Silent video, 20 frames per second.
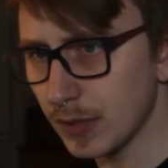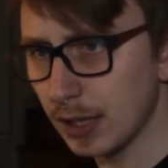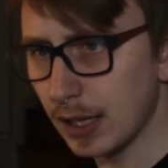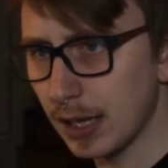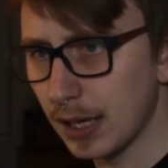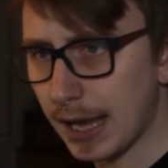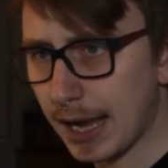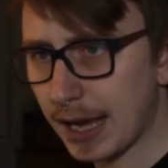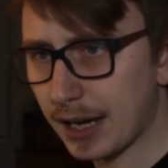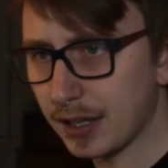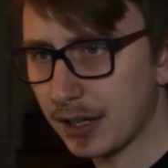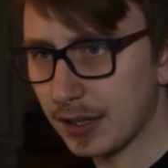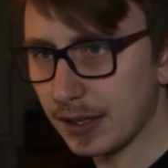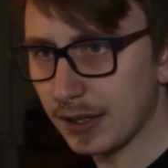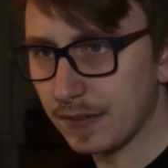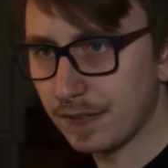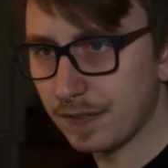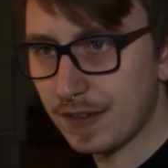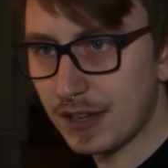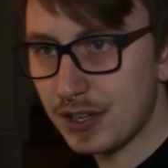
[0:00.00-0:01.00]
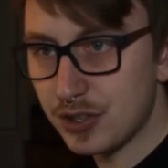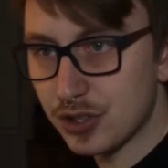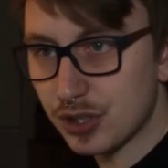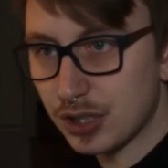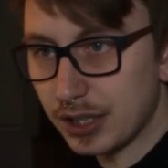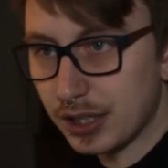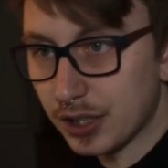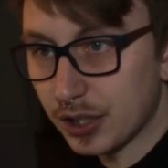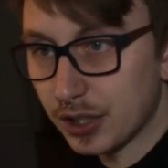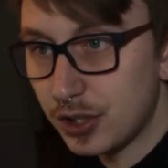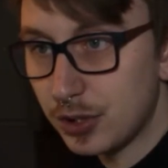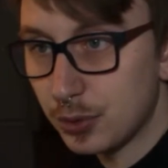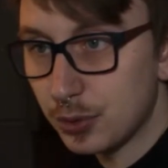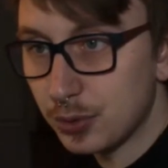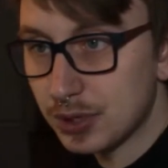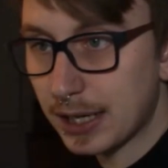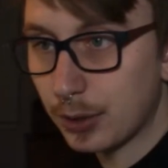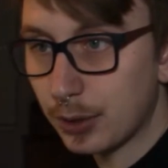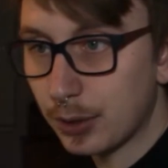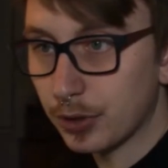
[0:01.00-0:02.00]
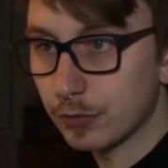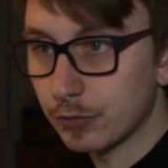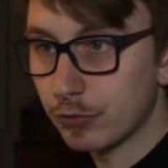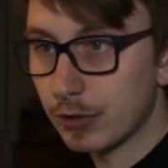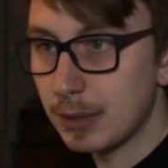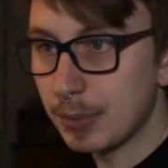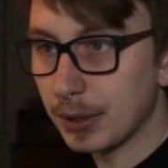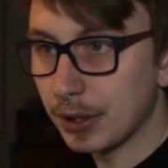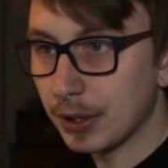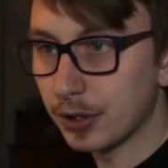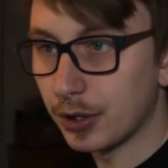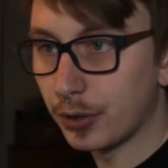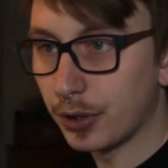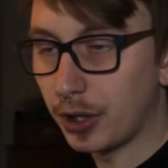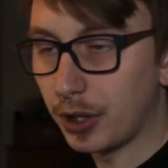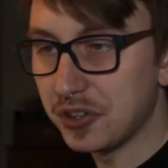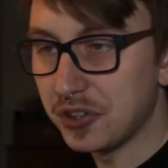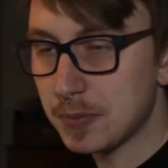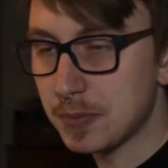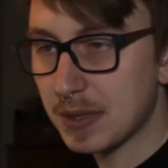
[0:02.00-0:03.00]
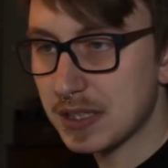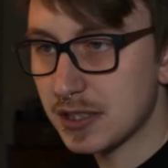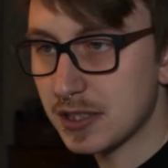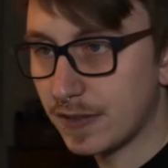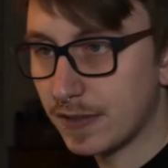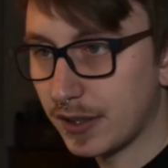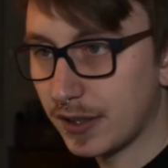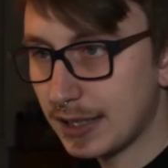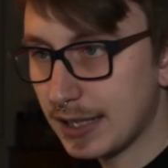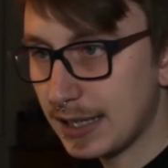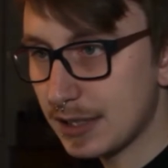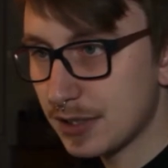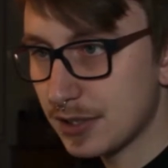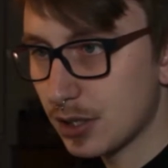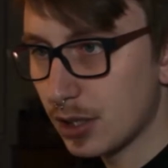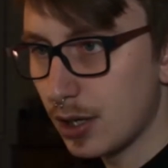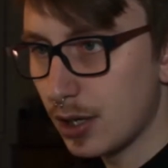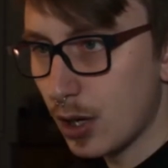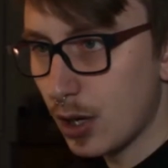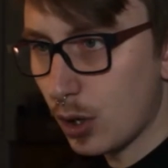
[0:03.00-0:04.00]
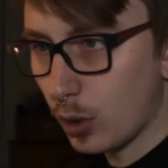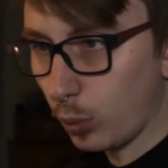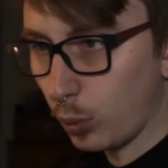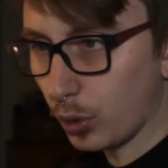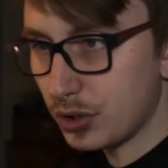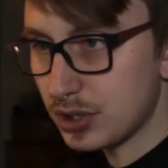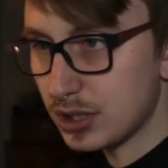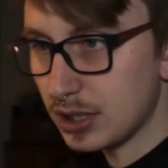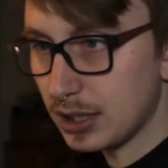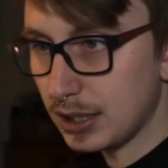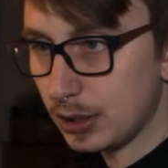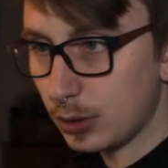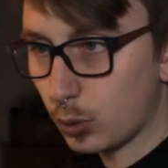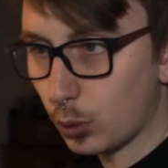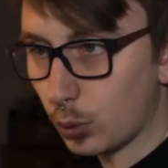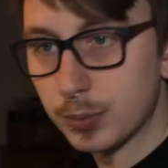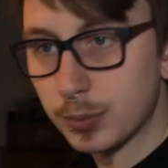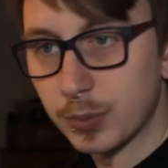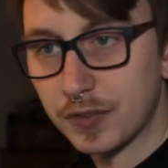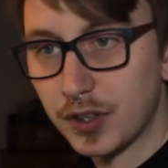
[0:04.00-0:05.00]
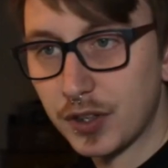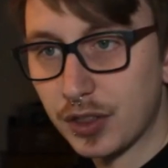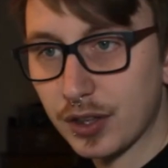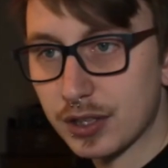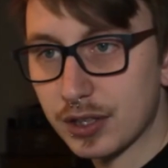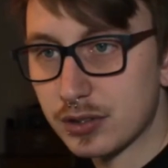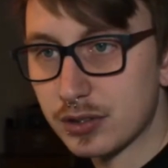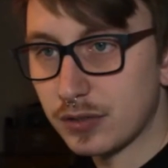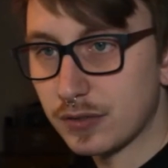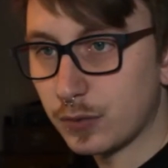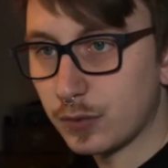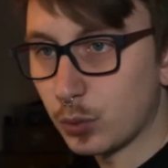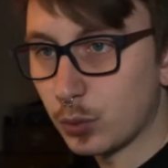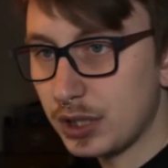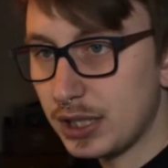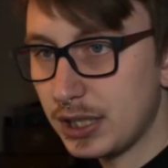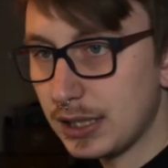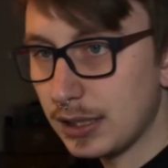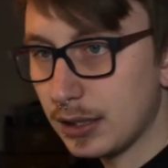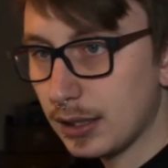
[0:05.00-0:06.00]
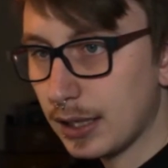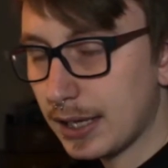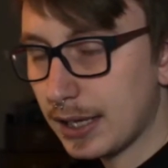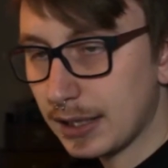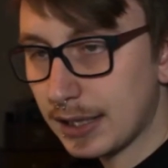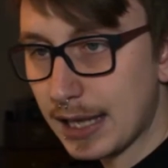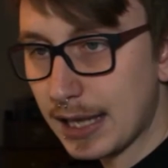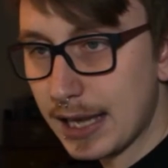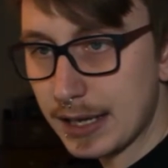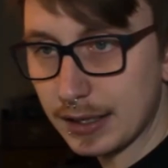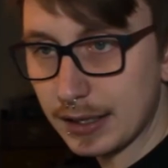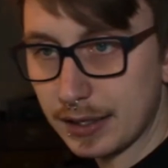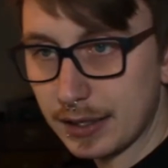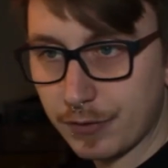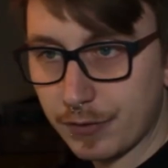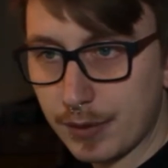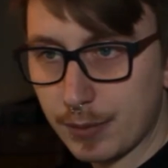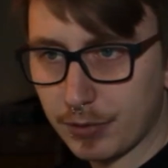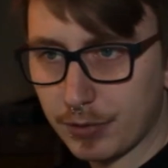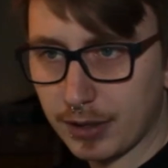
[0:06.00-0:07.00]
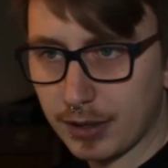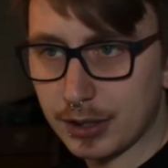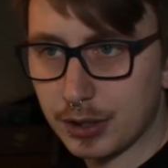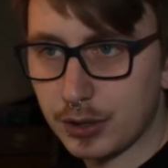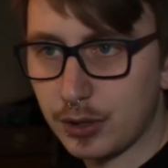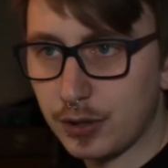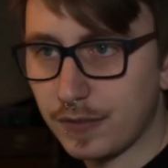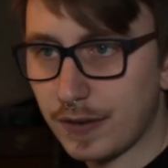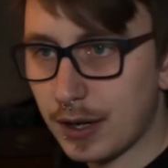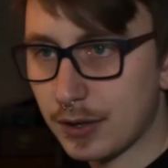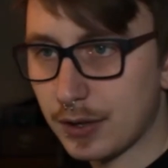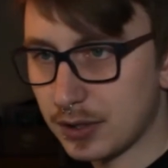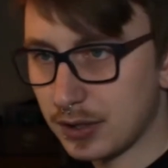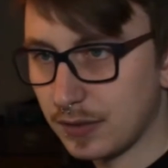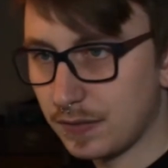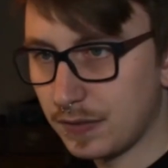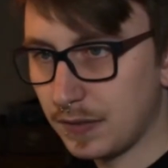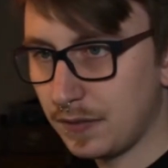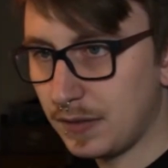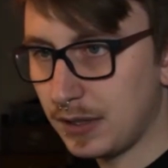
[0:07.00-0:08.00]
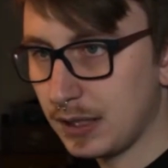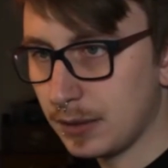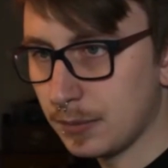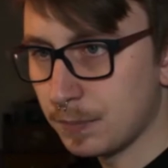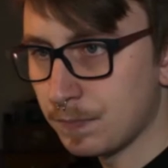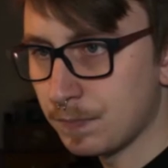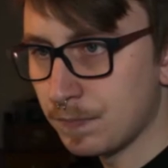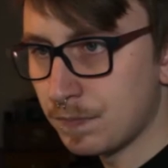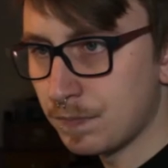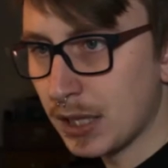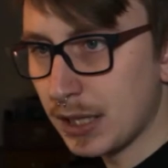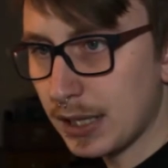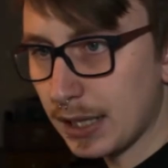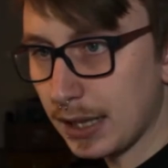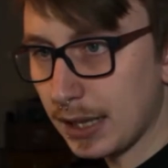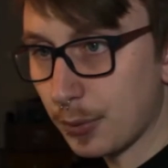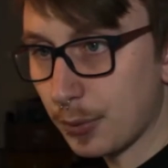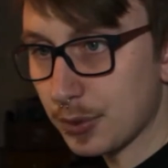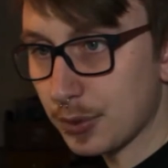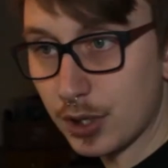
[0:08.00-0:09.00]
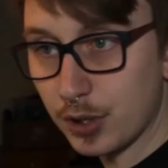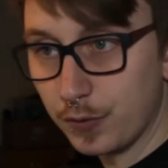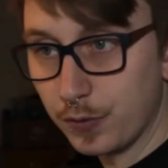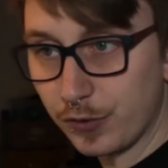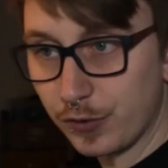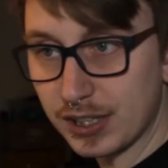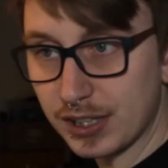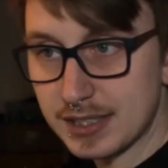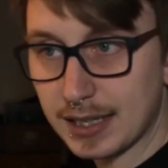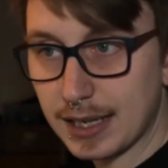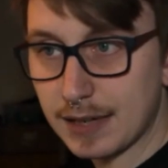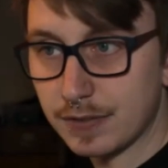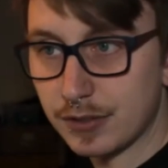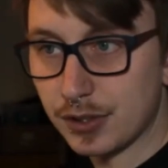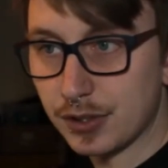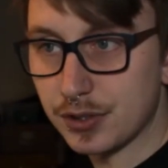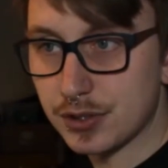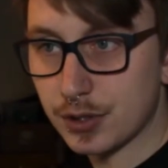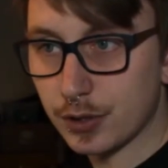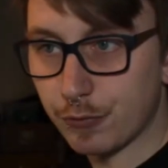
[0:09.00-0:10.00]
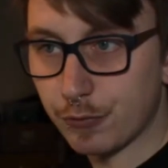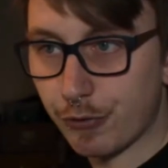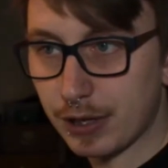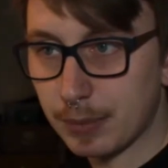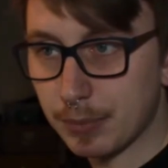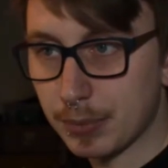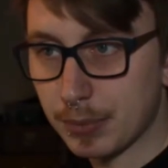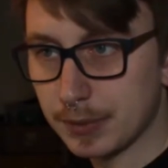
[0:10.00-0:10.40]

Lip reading: Hannah eventually accused Elgin of raping her on unspecified dates, once in the autumn of 2014 and again in February 2015. There was no forensic evidence of rape.